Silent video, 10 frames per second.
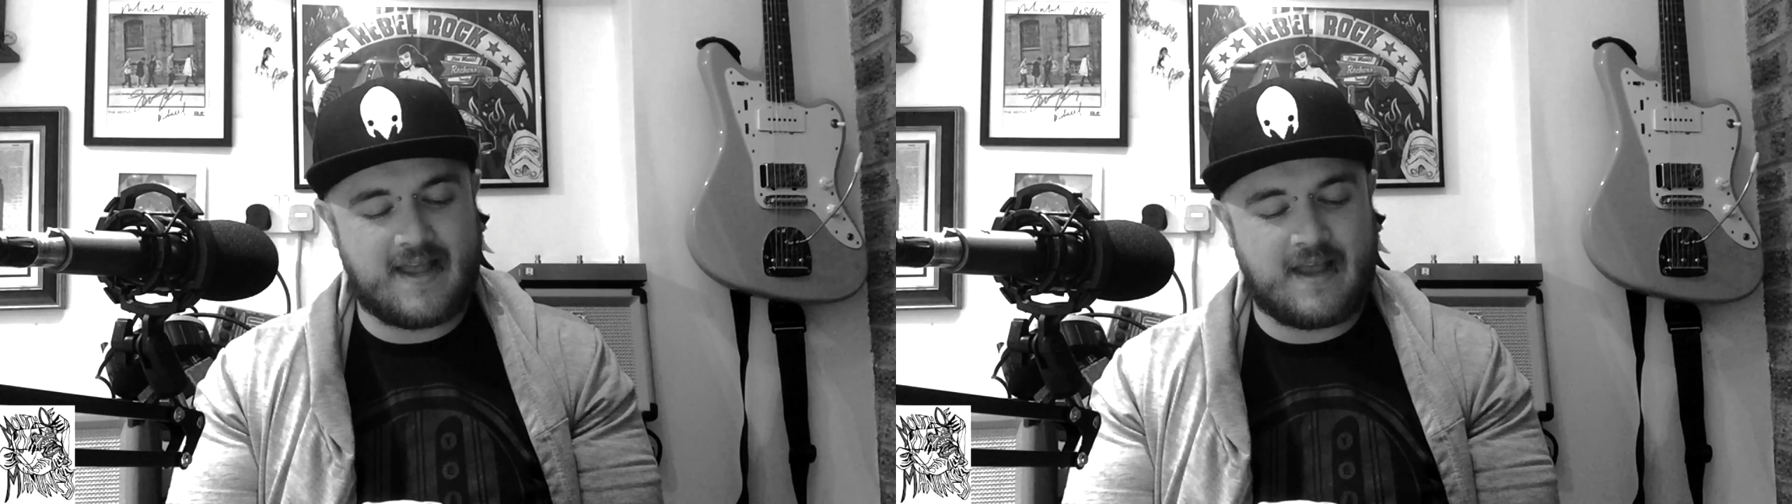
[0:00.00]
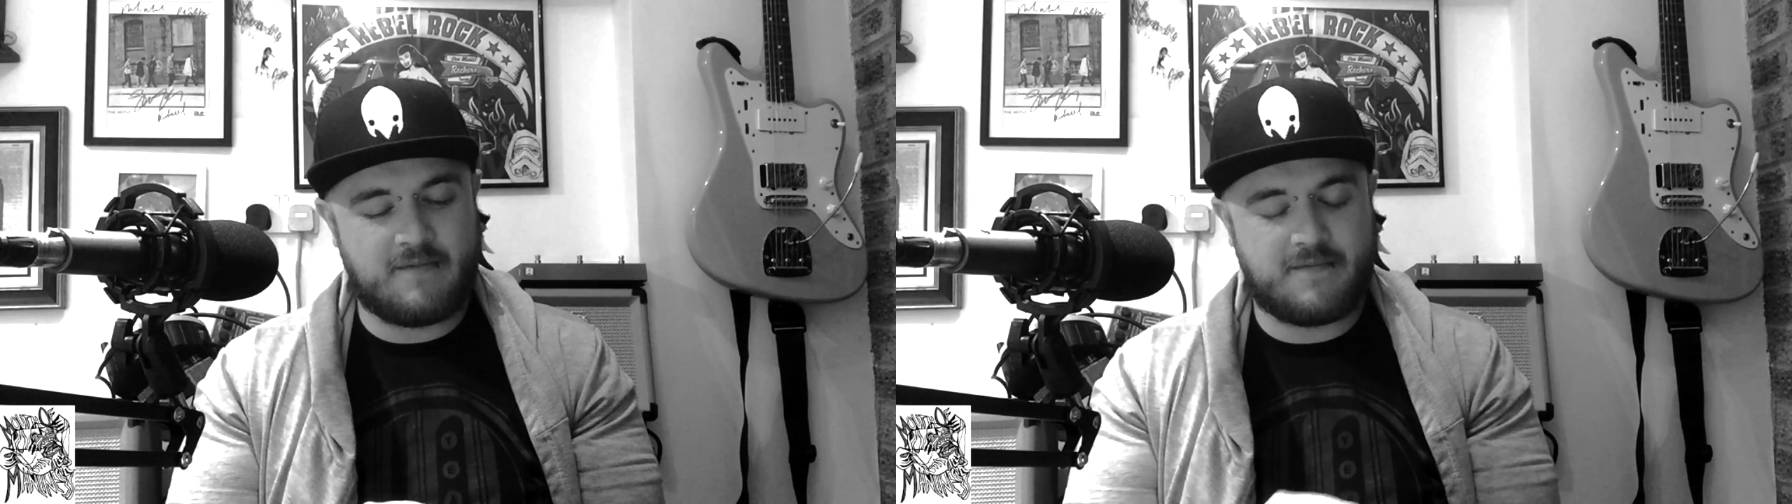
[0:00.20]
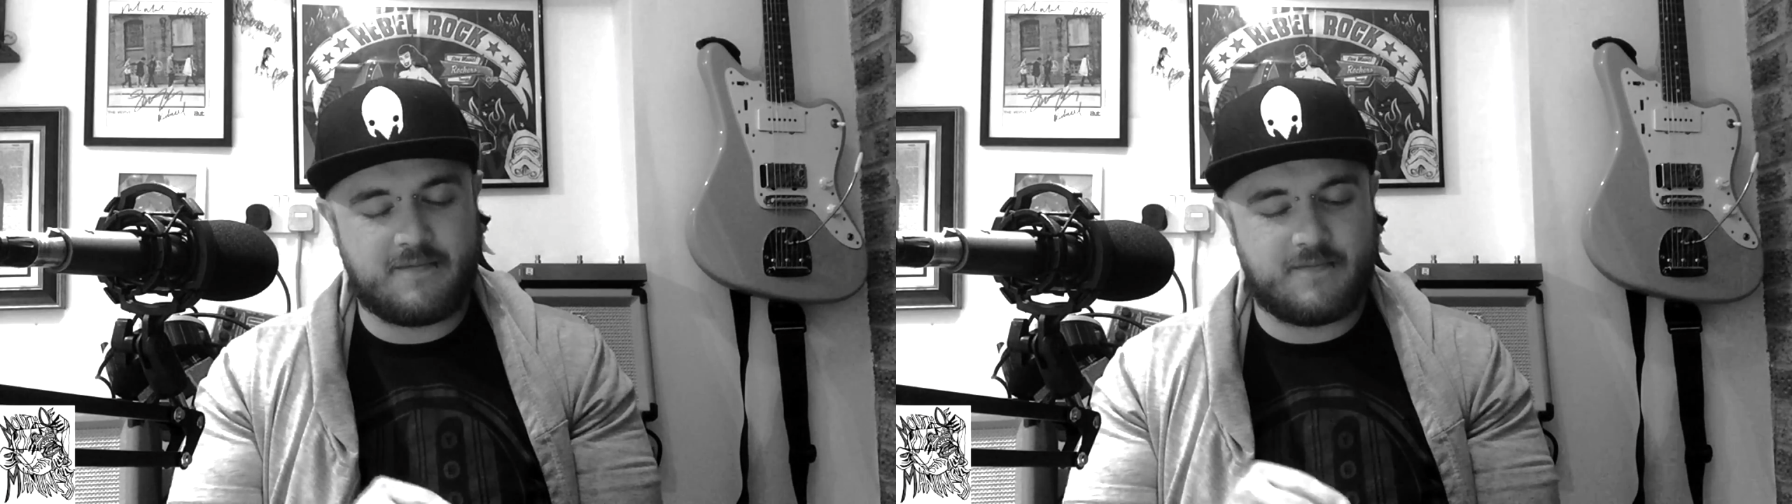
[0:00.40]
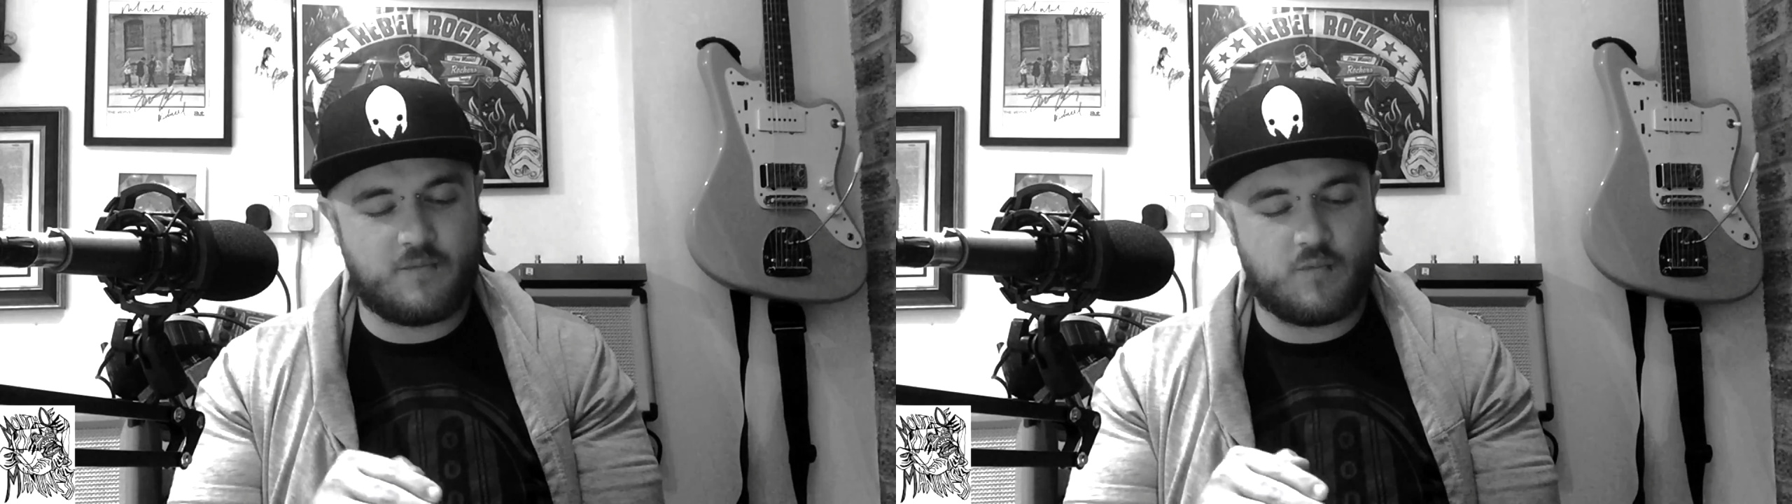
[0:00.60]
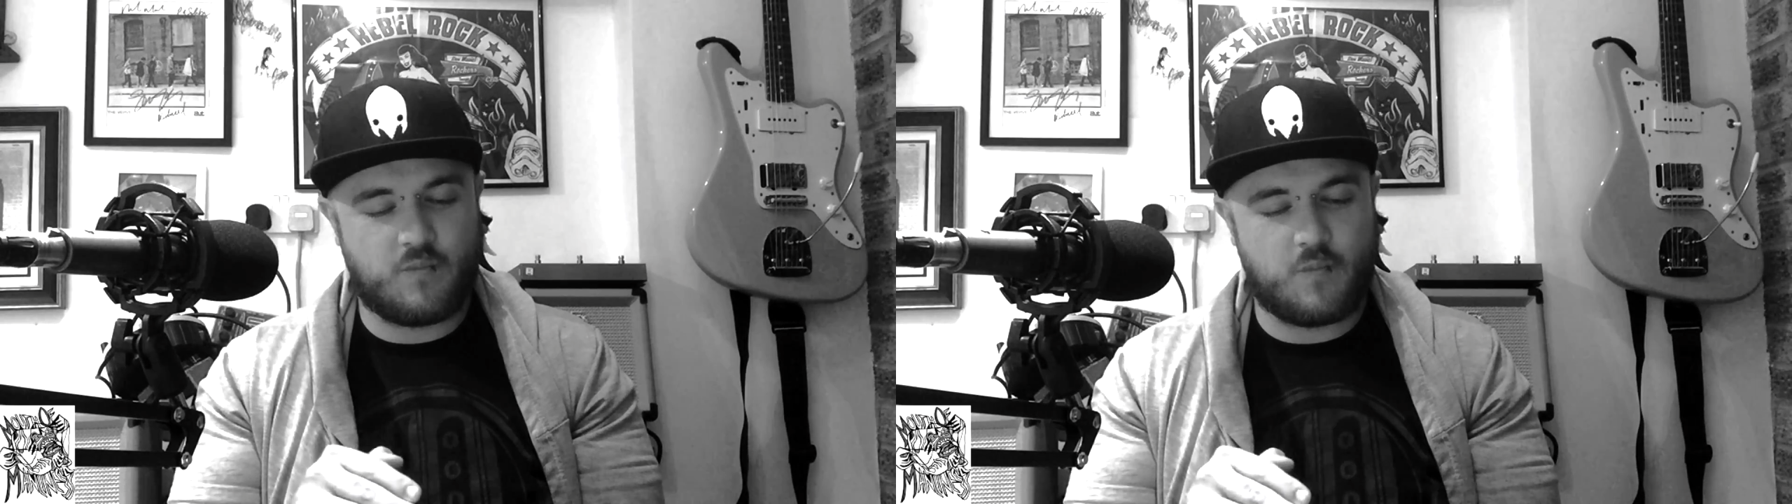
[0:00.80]
If
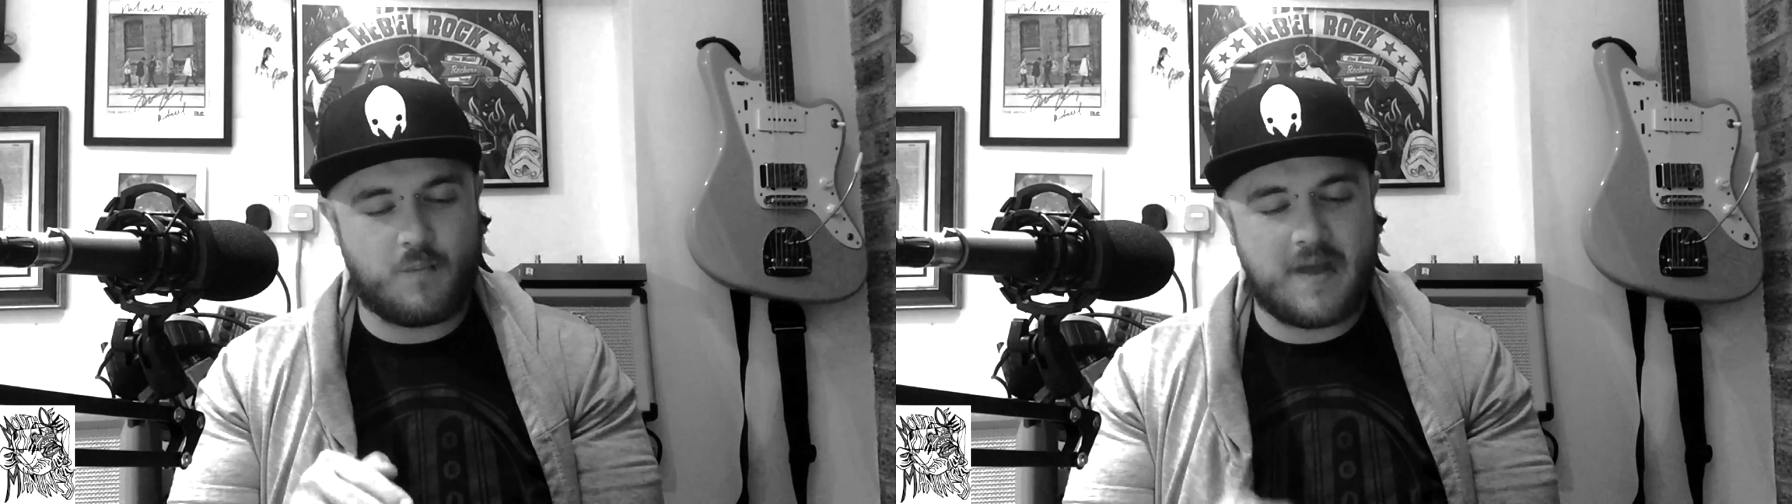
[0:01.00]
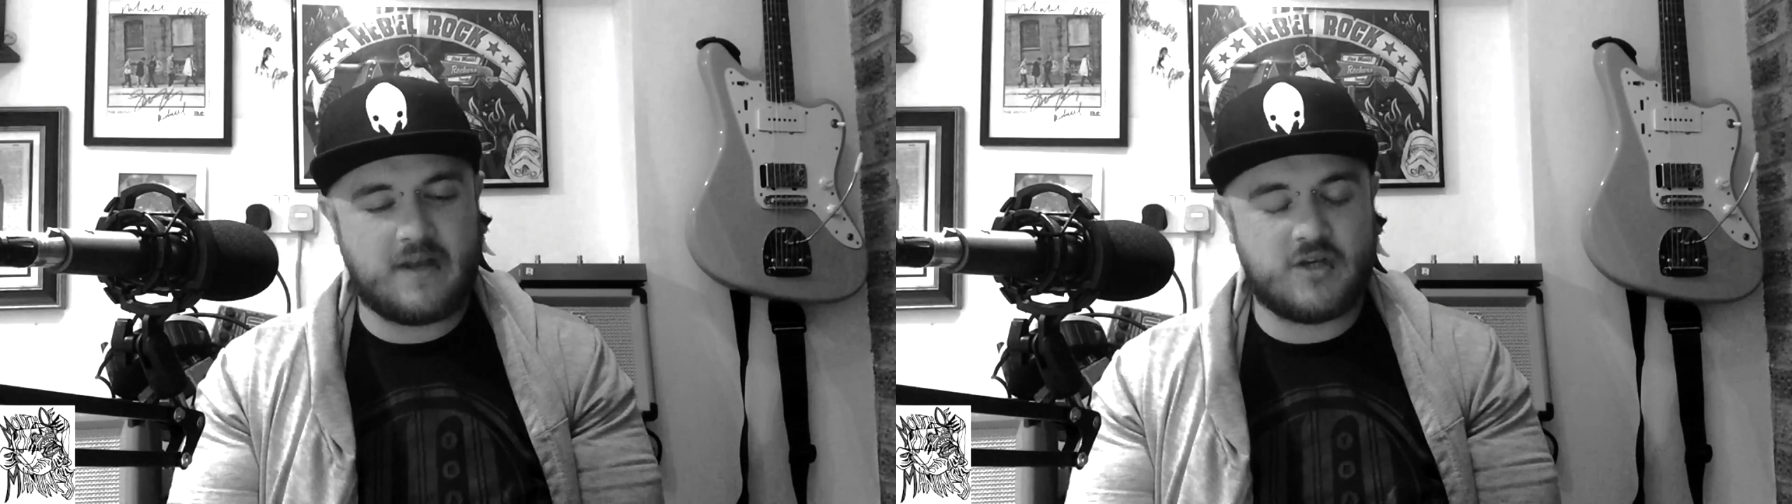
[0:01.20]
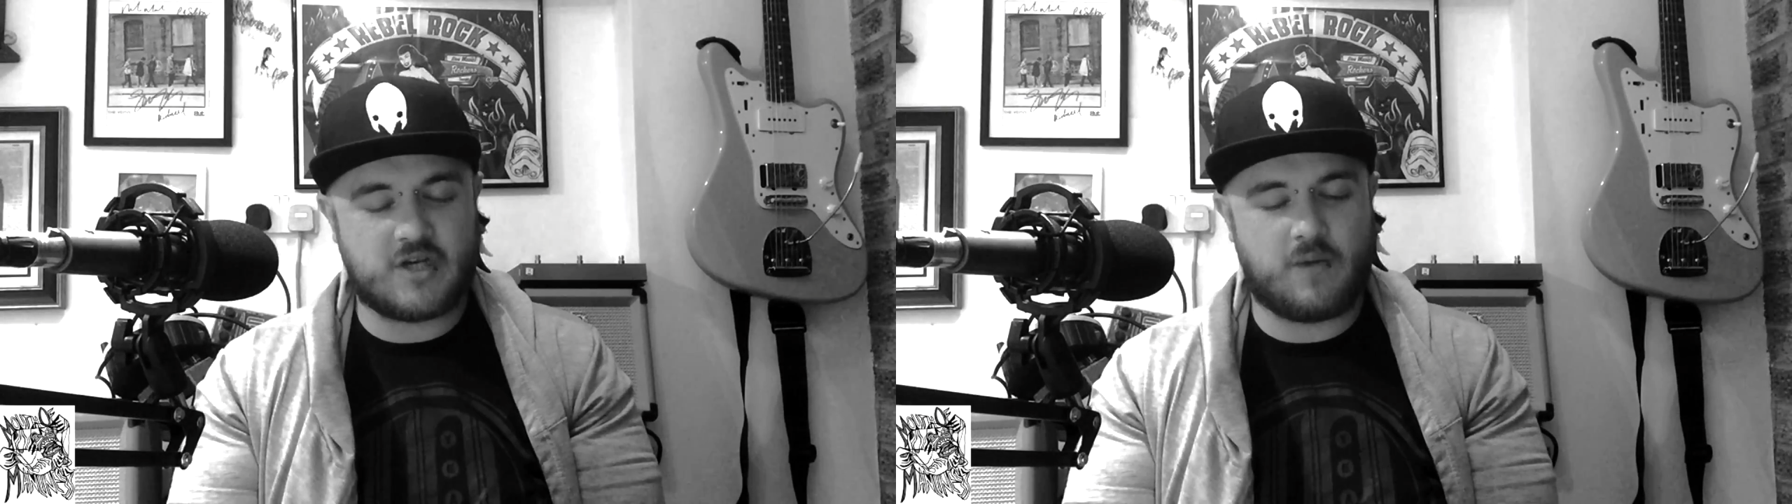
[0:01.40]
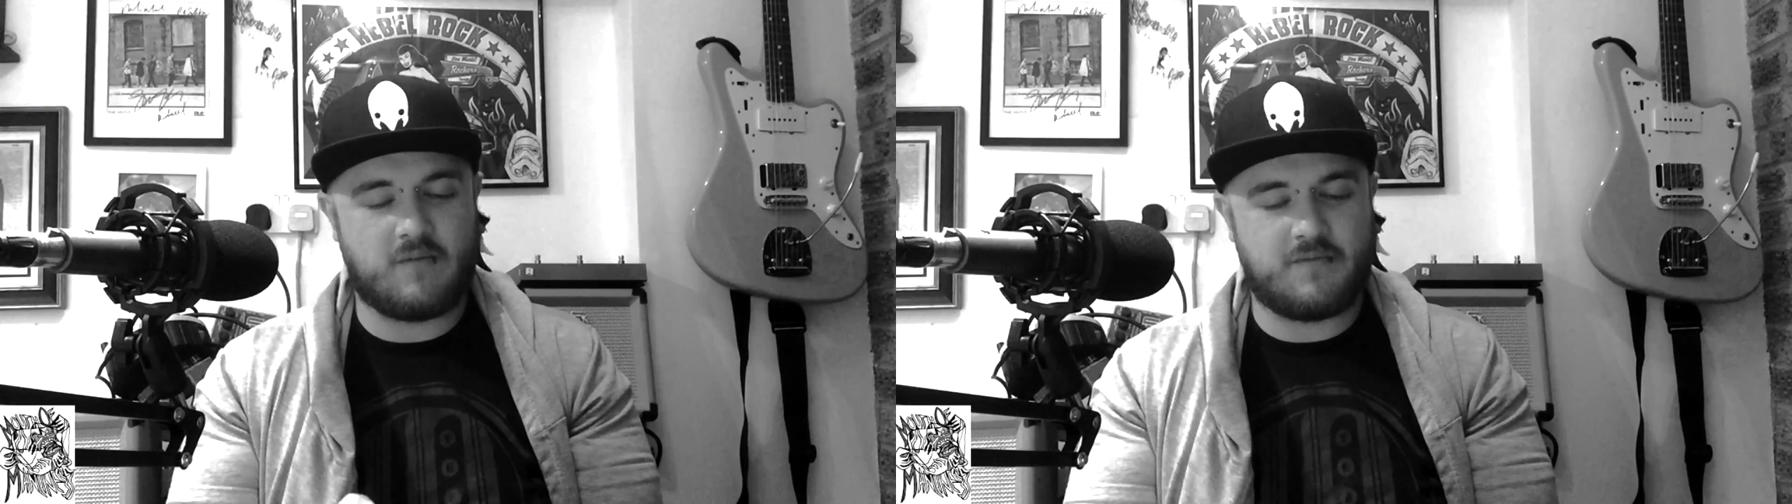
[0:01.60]
men showing